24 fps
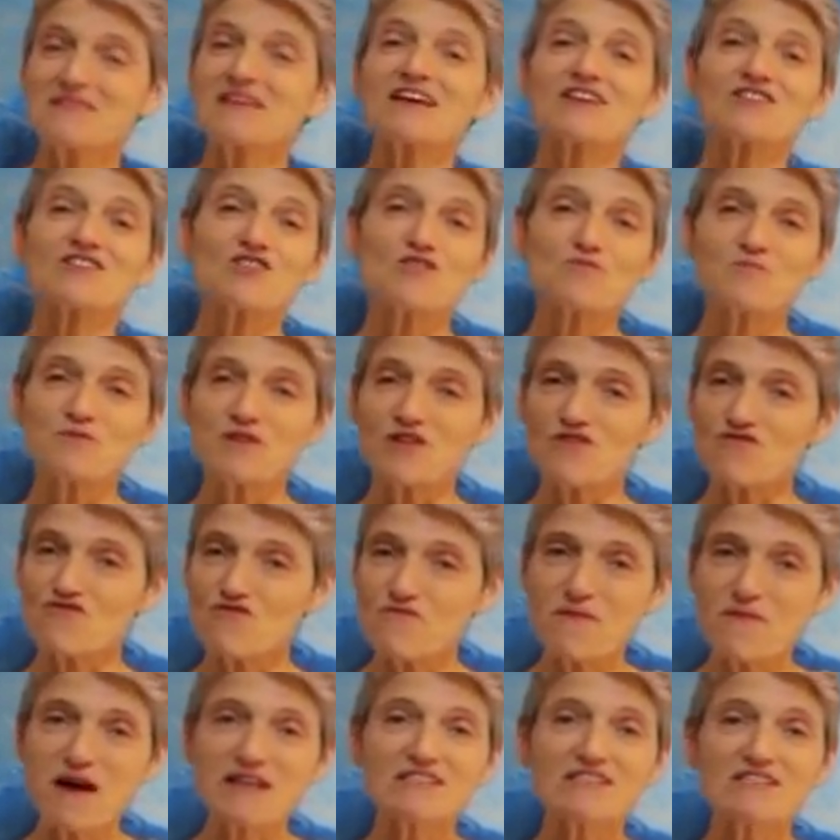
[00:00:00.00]
It could be a
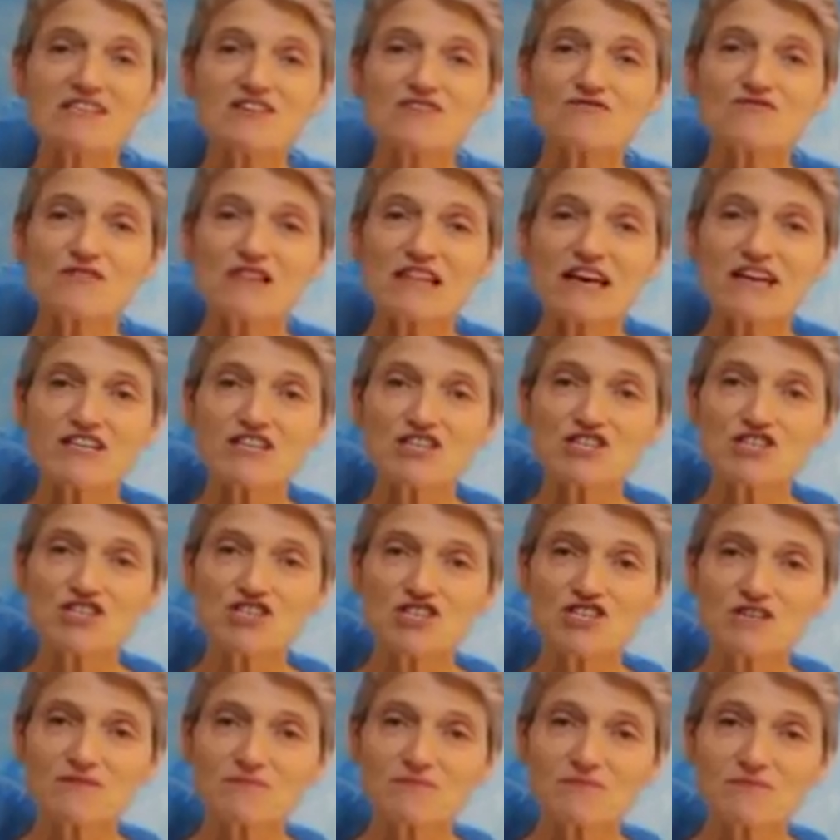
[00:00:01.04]
romantic
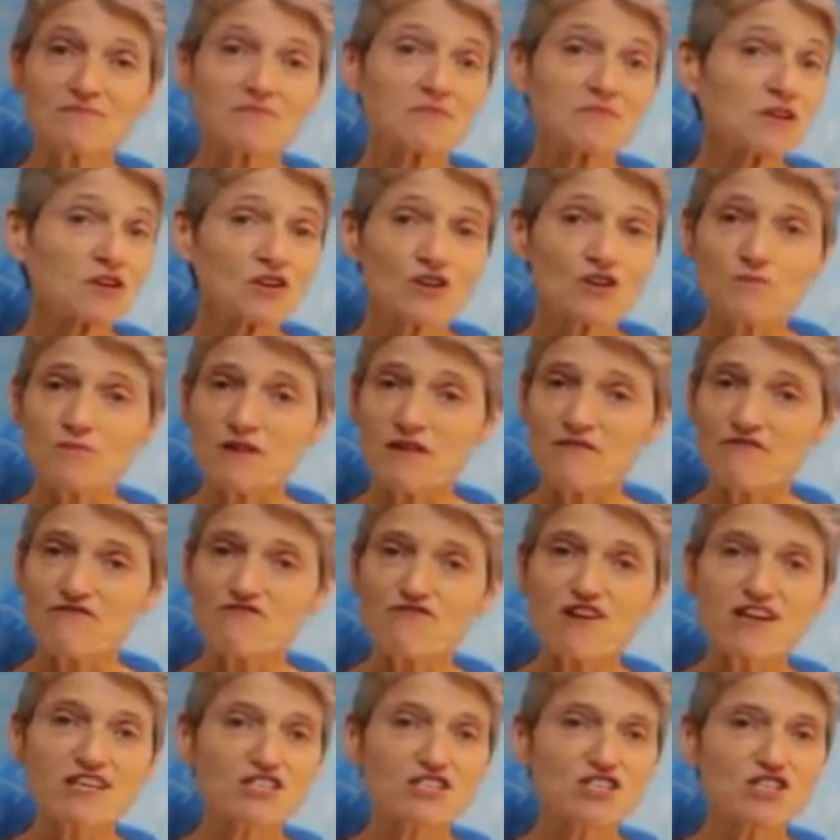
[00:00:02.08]
relationship, could be a
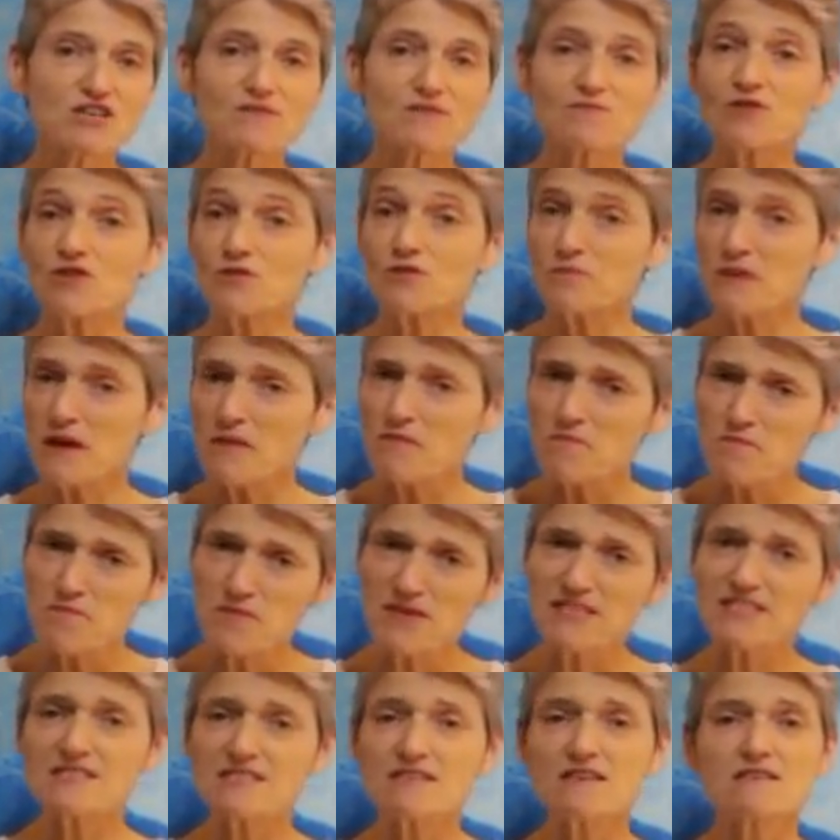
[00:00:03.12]
friendship, could be a
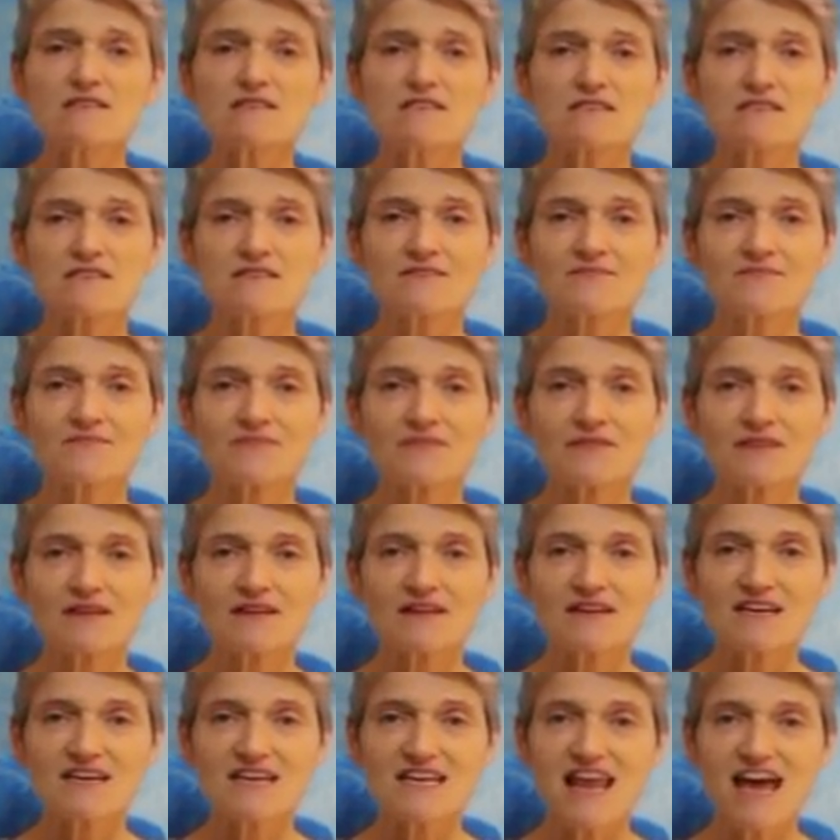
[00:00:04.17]
business
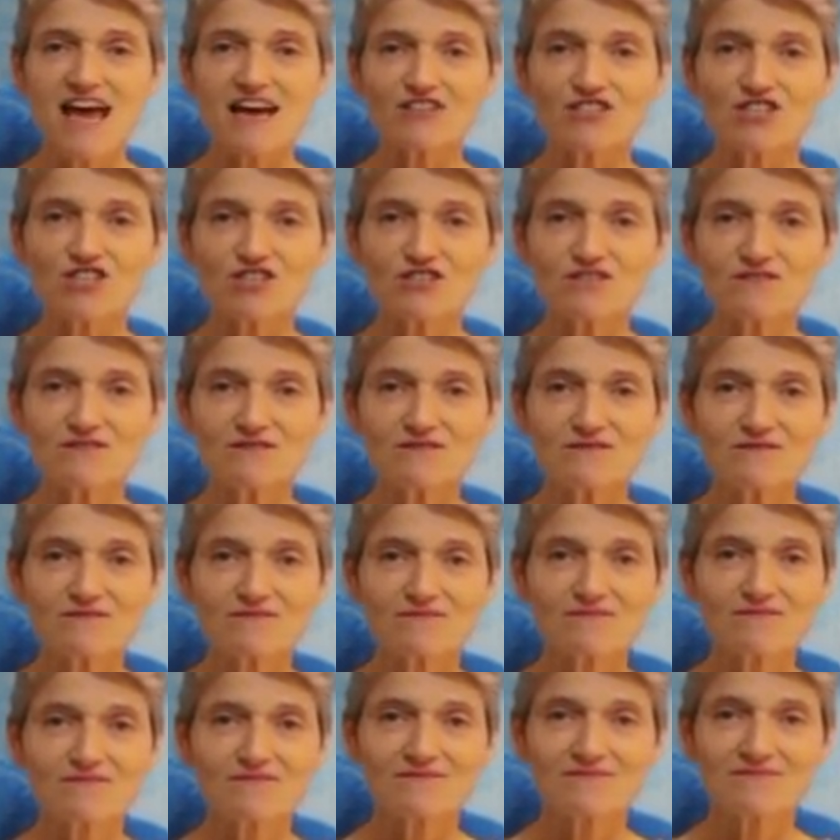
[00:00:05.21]
connection.
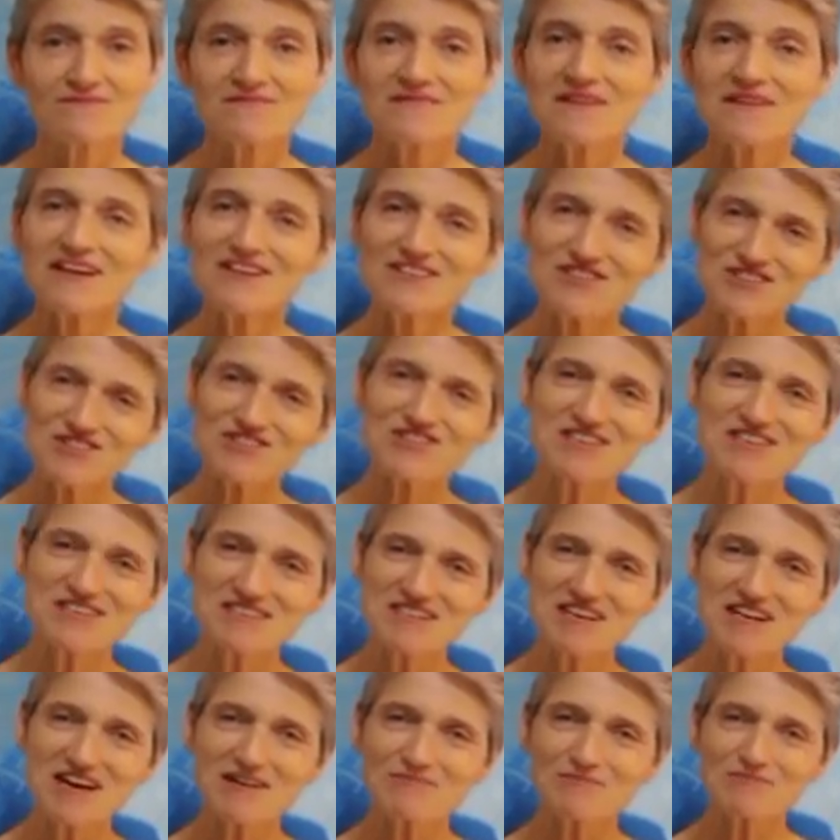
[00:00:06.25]
It's just a
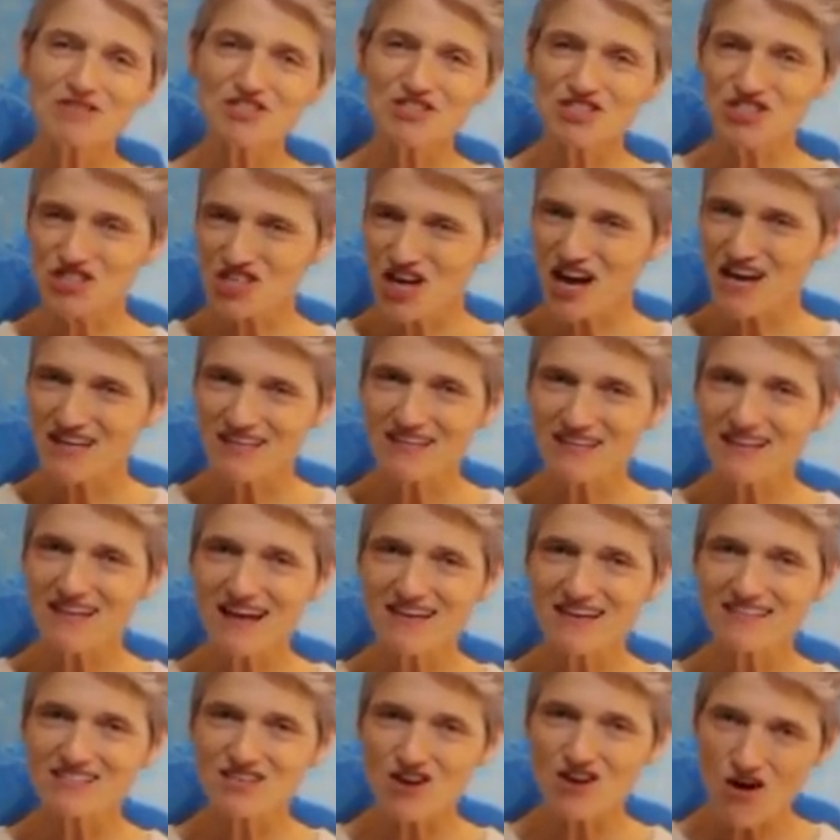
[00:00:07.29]
time to shine a
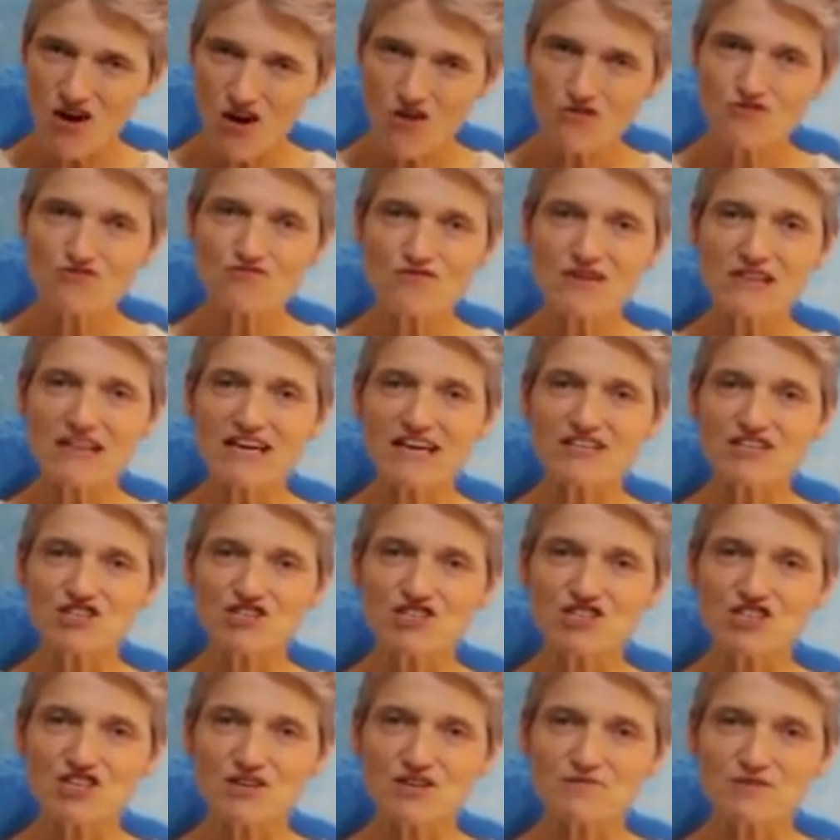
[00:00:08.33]
light on
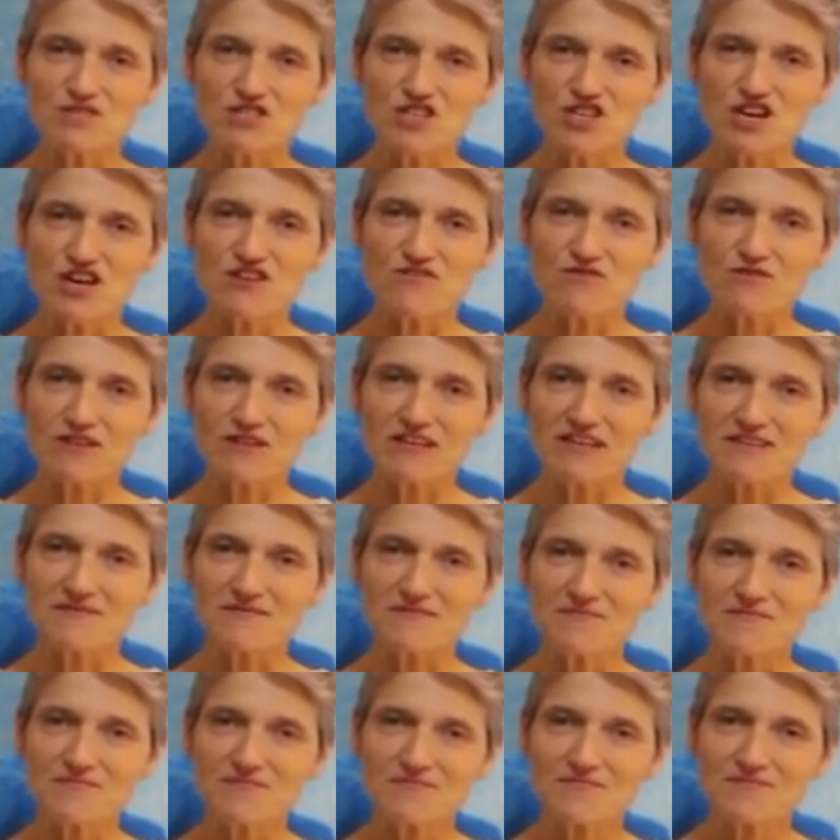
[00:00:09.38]
relationships
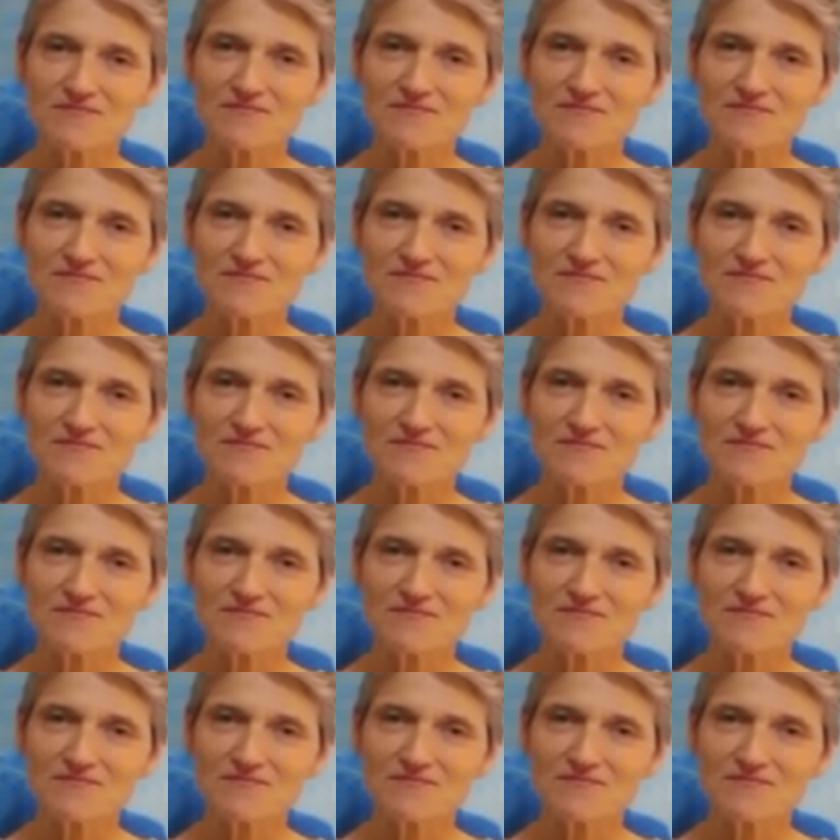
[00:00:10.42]
generally,